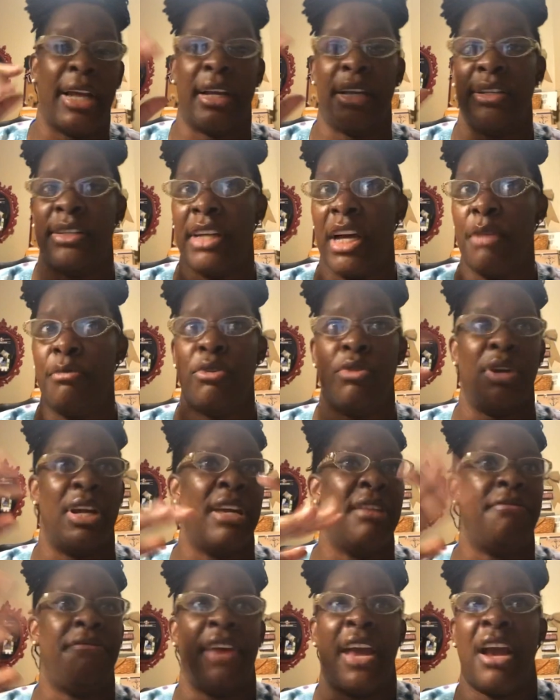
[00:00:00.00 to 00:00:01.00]
shaped, like
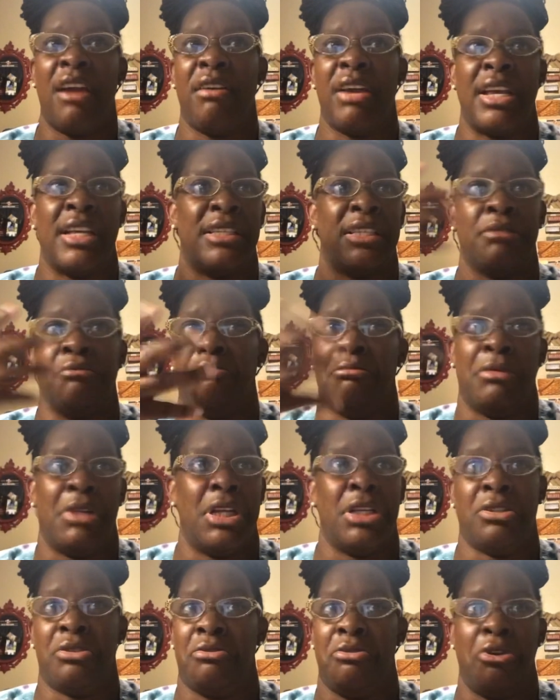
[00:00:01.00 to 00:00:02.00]
a V, like a
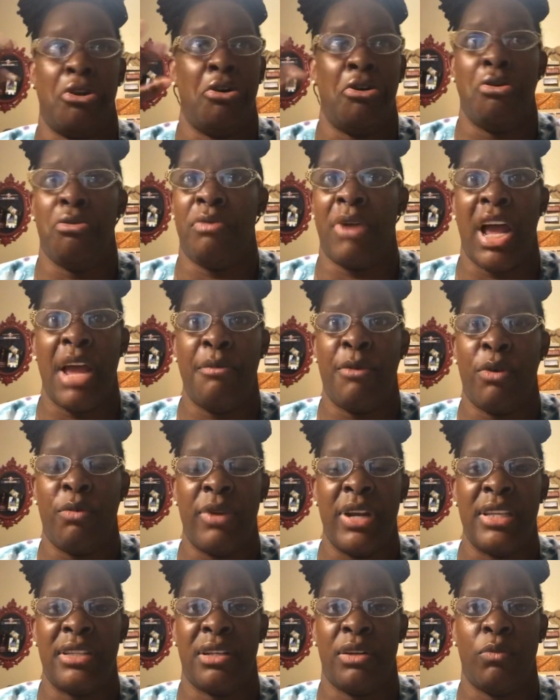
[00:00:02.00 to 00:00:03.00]
U, like a W, it
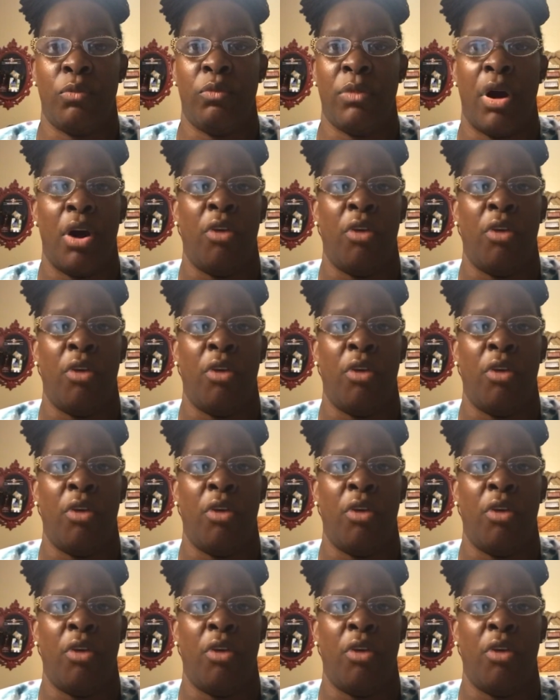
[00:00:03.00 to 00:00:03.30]
varies.